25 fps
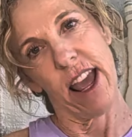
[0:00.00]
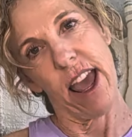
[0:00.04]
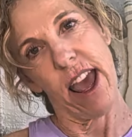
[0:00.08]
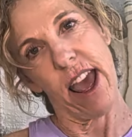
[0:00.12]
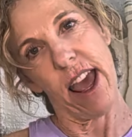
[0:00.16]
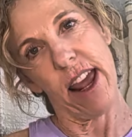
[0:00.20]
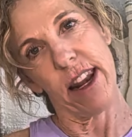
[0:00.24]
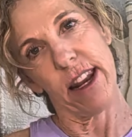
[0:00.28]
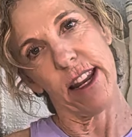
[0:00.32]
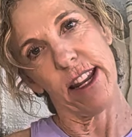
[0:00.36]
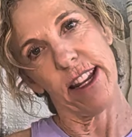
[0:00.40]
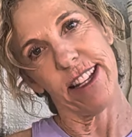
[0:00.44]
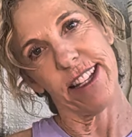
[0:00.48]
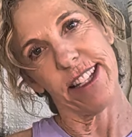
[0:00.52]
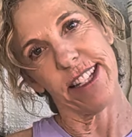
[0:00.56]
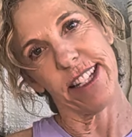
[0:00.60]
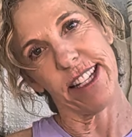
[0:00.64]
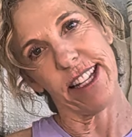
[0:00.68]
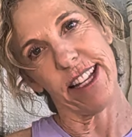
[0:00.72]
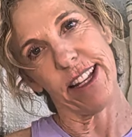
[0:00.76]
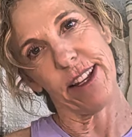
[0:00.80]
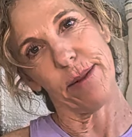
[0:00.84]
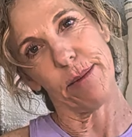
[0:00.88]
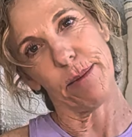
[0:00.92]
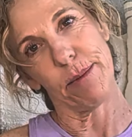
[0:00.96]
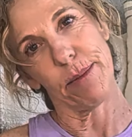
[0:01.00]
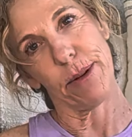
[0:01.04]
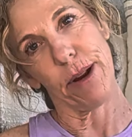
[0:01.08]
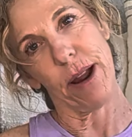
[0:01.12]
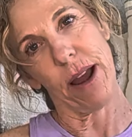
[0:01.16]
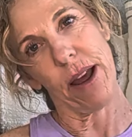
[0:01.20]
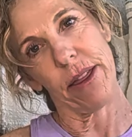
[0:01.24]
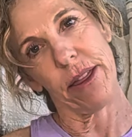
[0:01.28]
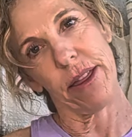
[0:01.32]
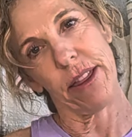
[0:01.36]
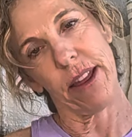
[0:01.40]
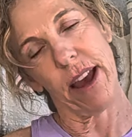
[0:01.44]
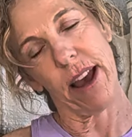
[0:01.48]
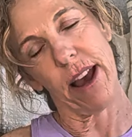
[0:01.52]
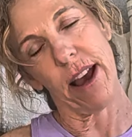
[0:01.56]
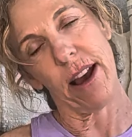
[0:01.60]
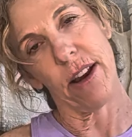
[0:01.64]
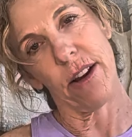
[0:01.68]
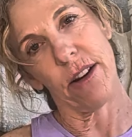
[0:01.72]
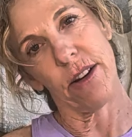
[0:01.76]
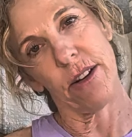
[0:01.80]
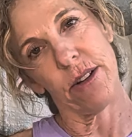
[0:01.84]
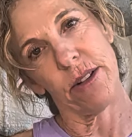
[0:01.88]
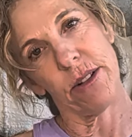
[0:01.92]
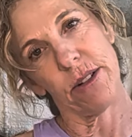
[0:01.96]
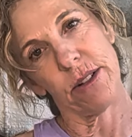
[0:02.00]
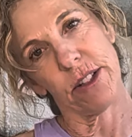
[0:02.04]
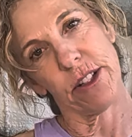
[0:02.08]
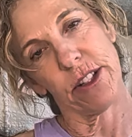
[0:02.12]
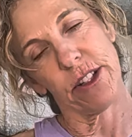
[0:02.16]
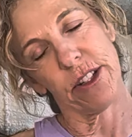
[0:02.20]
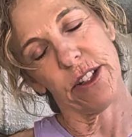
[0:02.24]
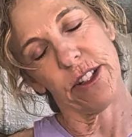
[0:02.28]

and a deep breath out.